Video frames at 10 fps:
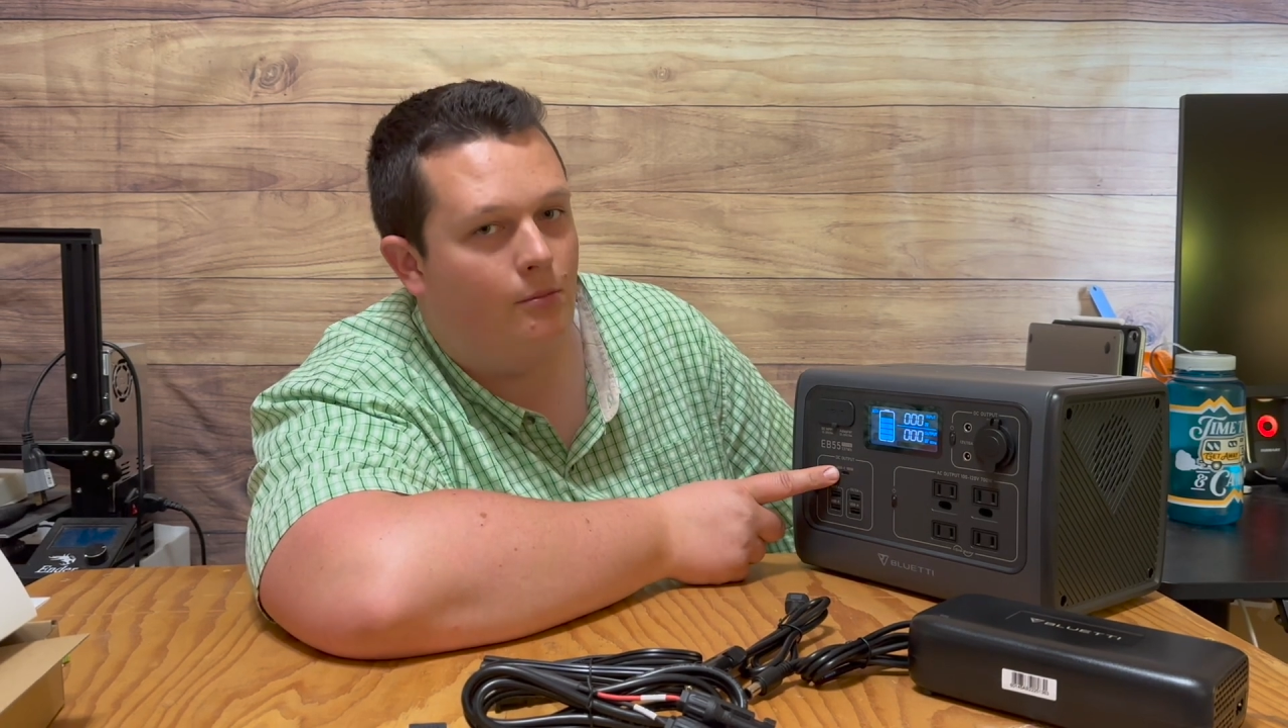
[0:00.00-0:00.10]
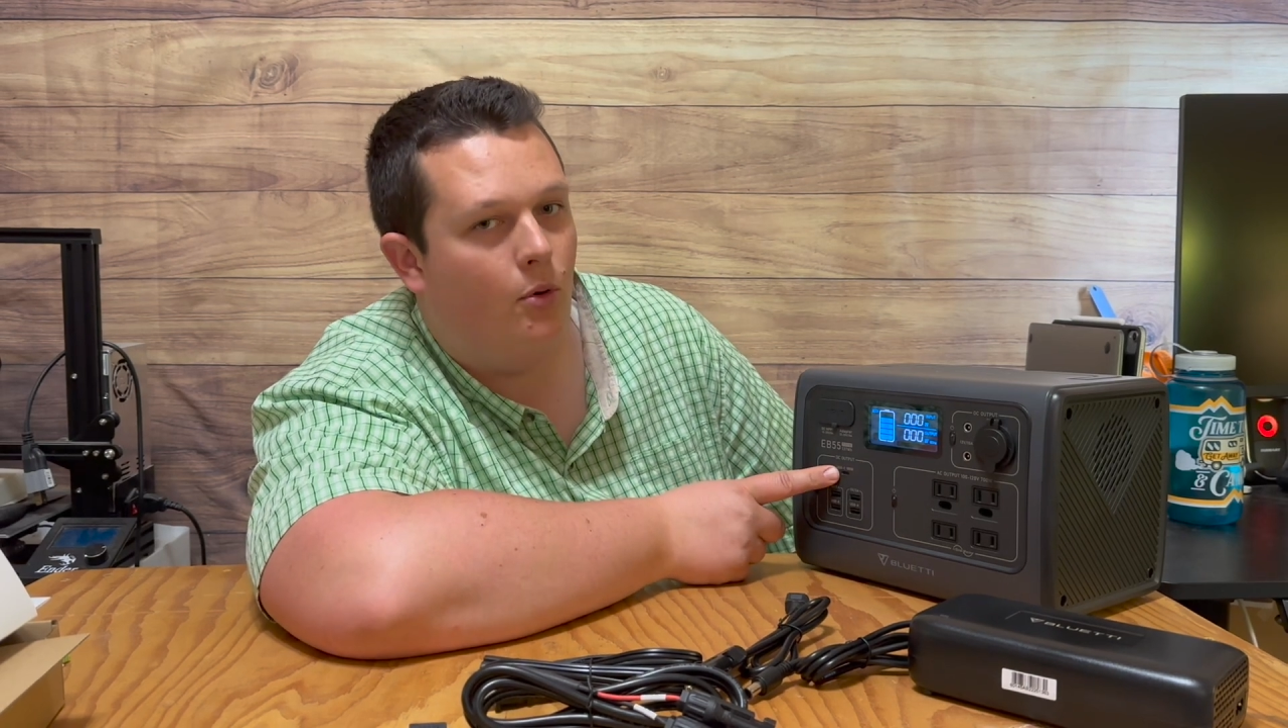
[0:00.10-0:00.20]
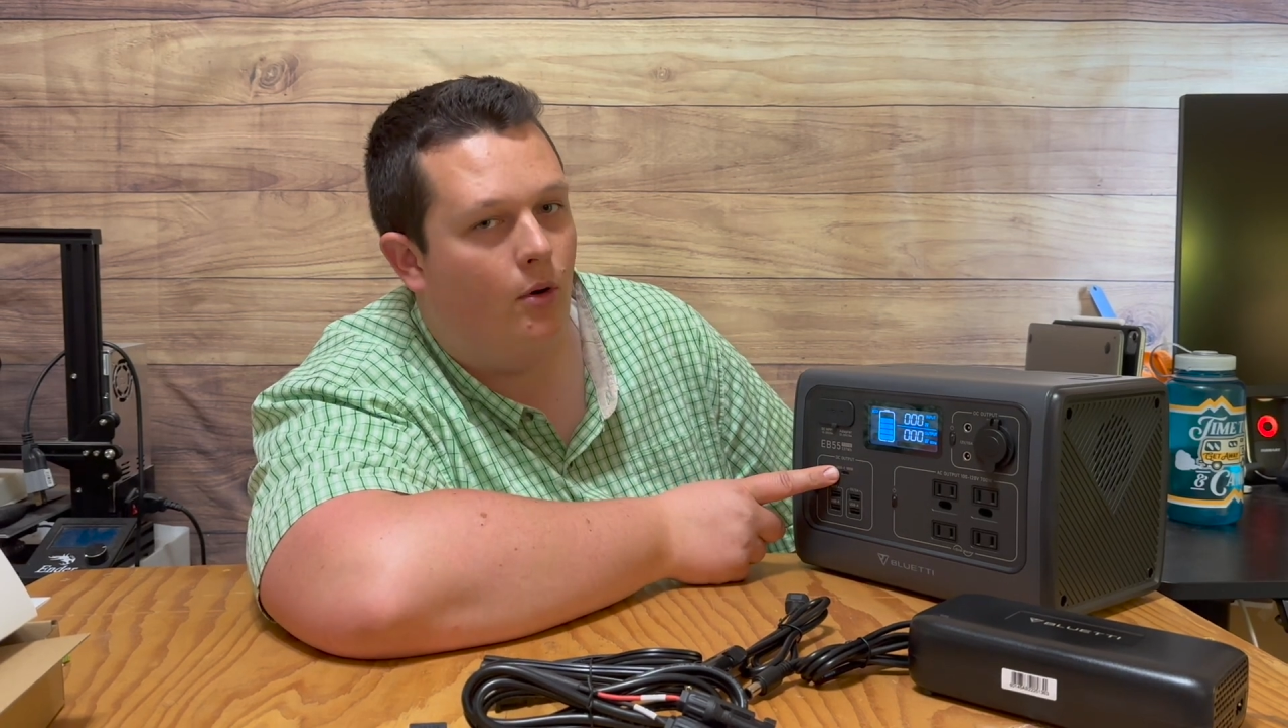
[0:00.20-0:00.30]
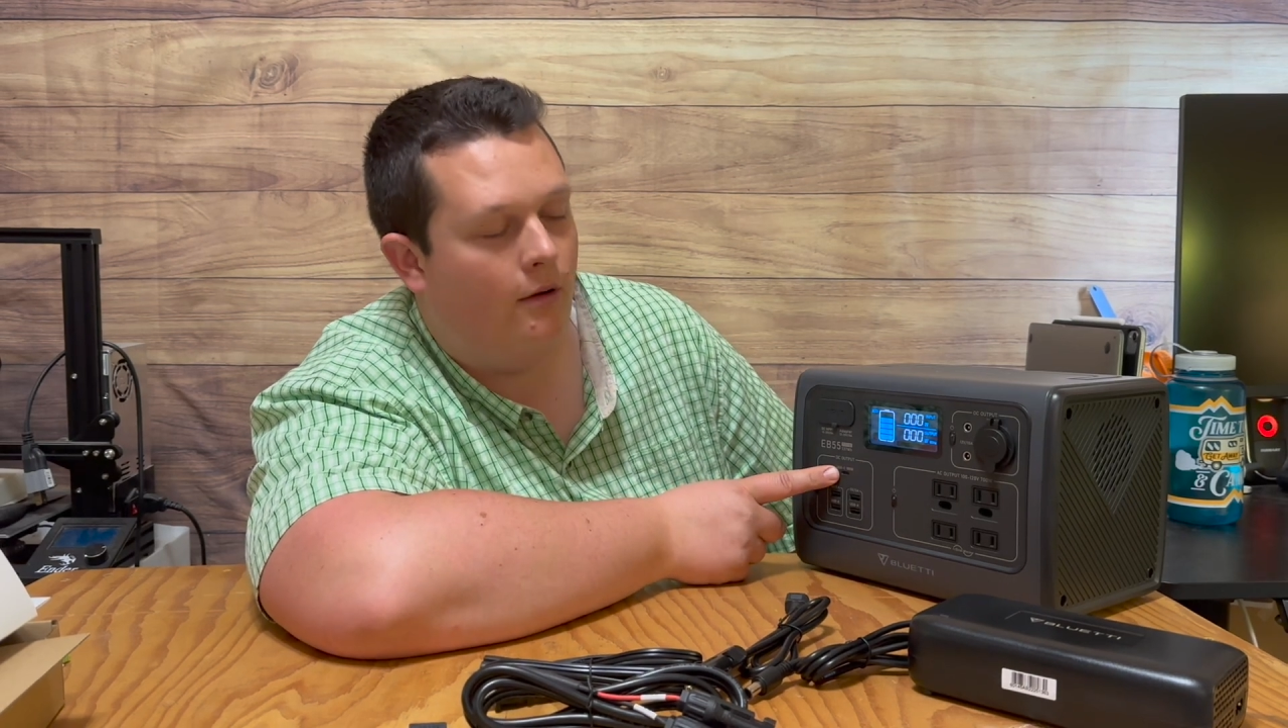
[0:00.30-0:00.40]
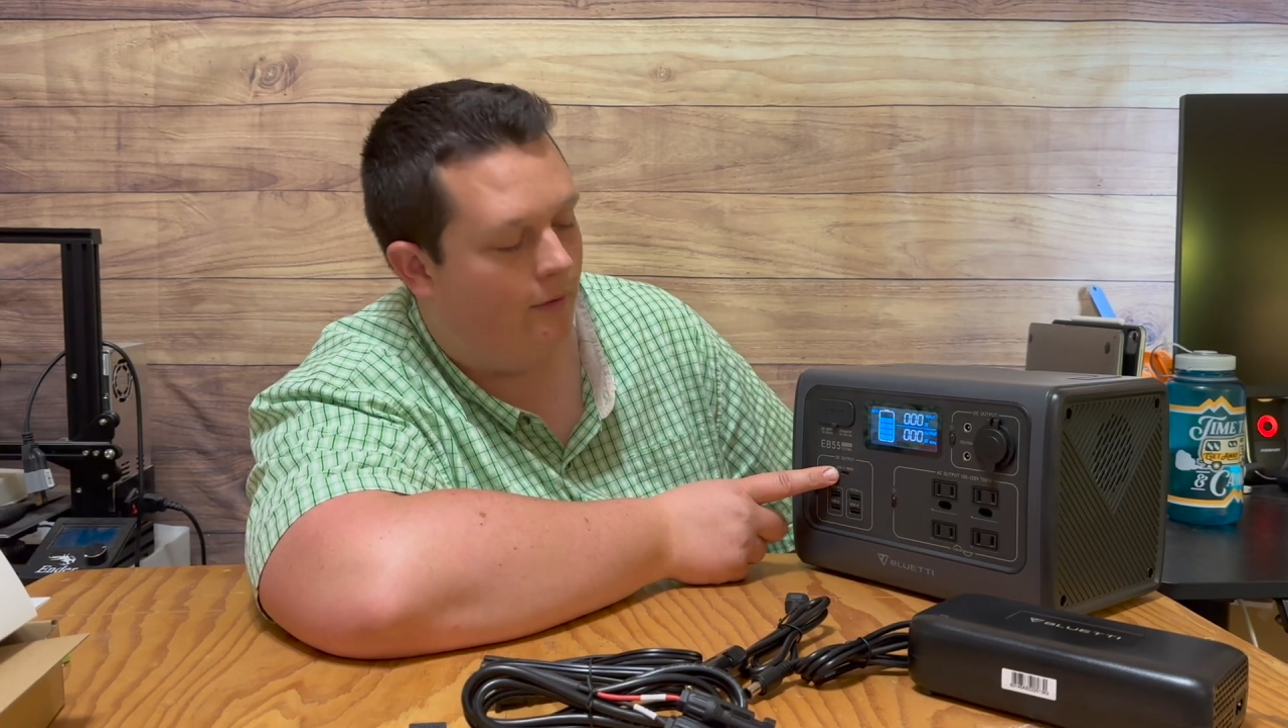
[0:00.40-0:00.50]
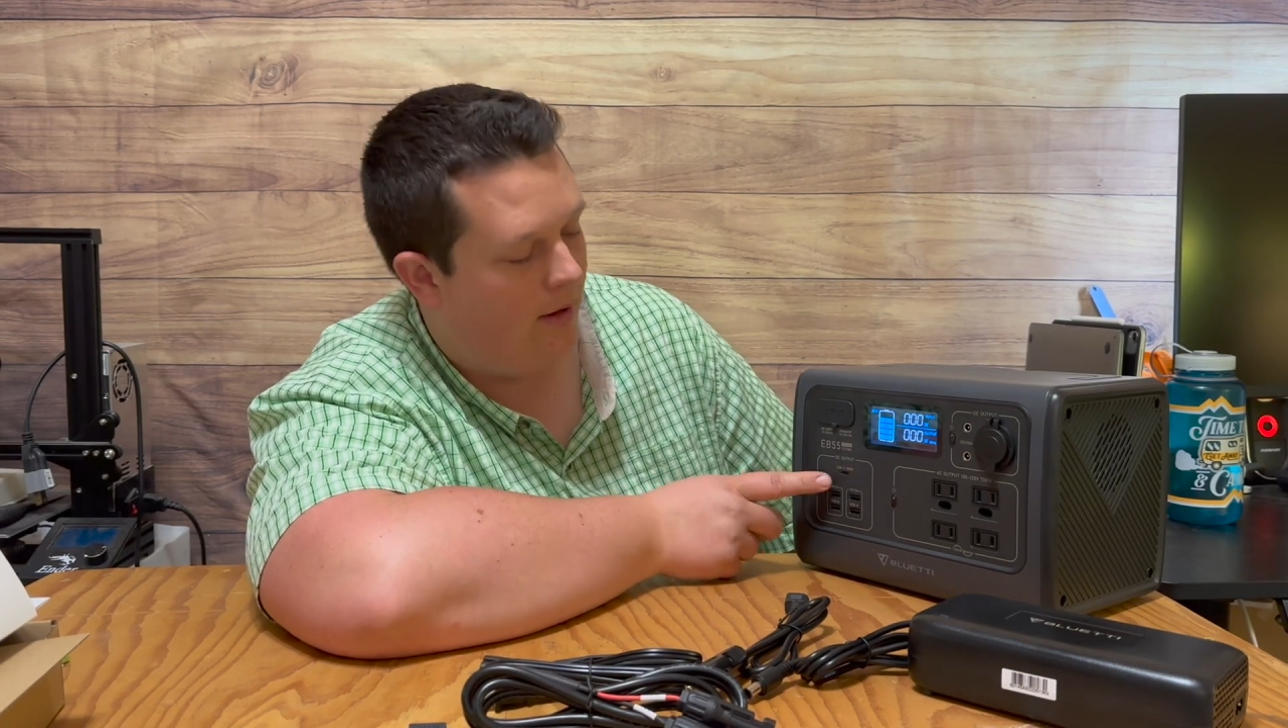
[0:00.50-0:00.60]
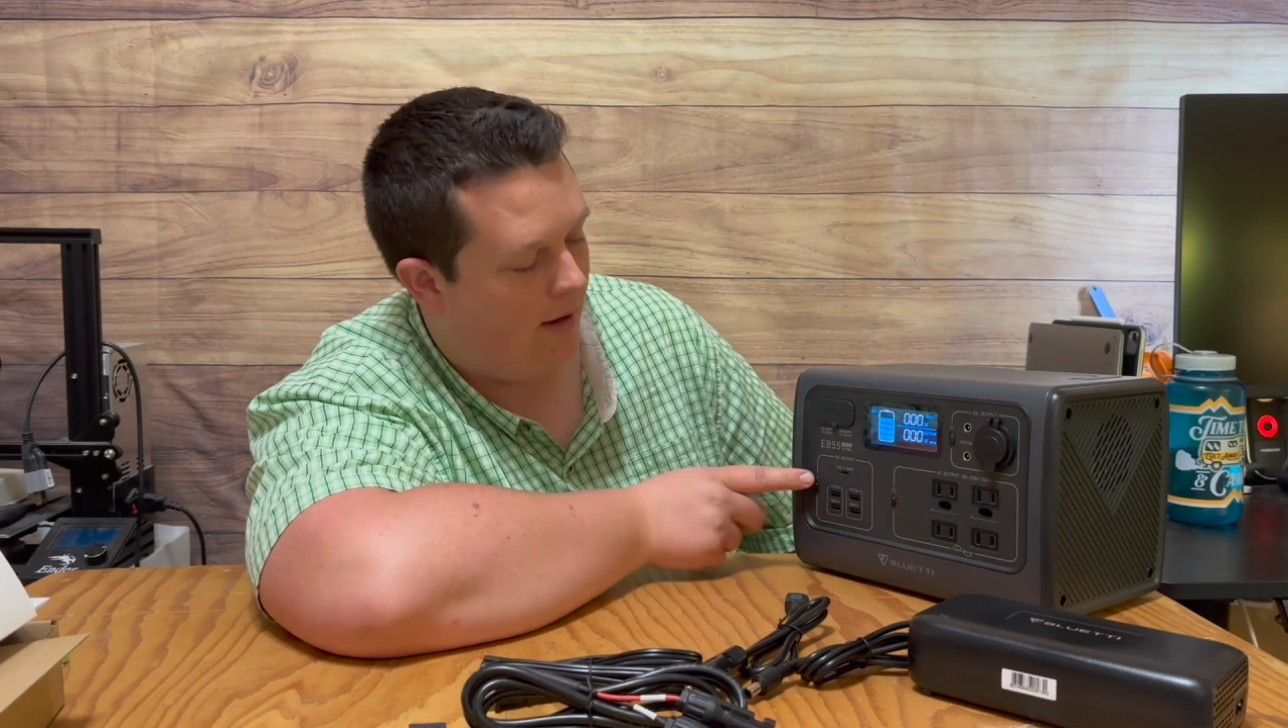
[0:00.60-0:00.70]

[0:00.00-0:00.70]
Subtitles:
port